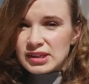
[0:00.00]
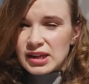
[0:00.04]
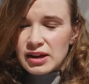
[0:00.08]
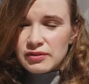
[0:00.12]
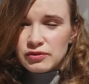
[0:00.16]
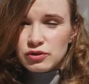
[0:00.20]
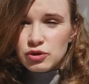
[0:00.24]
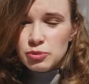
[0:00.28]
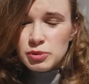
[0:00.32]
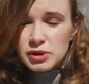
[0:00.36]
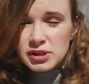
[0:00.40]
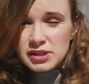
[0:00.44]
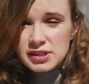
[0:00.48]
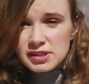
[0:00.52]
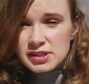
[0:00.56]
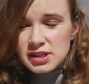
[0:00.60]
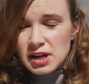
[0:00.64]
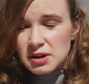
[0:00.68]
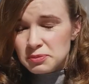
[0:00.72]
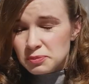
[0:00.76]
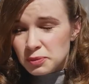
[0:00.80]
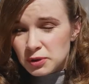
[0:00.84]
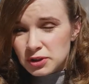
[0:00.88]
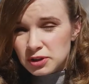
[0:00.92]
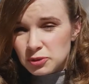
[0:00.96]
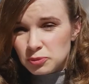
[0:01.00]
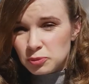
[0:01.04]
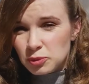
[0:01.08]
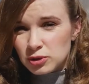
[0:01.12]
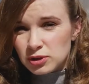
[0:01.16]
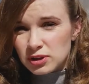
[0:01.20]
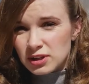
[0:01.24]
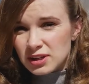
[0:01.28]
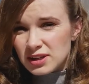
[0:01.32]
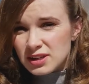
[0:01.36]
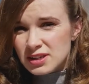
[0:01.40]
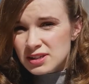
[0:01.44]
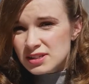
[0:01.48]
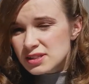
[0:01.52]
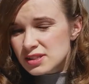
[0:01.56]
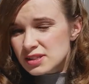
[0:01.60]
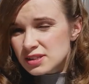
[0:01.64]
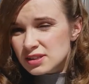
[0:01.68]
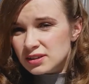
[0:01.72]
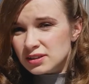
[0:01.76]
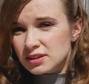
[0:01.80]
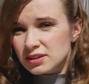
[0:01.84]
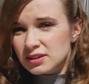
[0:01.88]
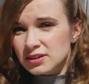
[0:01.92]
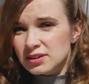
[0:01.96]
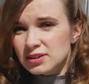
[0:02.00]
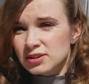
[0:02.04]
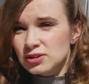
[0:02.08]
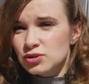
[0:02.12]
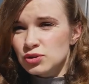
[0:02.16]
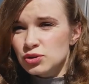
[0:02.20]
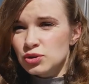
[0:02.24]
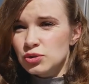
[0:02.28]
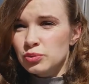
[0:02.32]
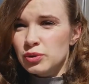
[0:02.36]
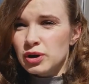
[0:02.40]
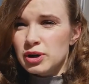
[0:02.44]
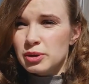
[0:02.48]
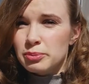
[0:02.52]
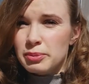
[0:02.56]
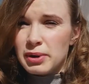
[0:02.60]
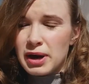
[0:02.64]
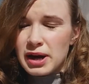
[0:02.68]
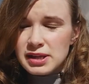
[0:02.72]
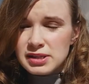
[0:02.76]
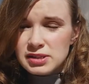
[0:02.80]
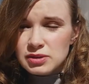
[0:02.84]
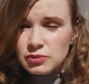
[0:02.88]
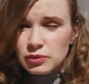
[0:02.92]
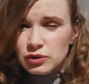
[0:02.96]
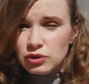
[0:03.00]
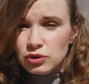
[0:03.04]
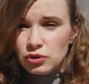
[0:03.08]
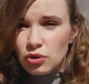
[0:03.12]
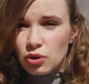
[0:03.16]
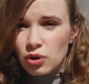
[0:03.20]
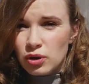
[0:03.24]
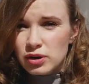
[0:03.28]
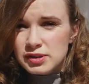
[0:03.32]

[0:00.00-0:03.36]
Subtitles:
Have you been stopped by the police? Do you wear a mask when you go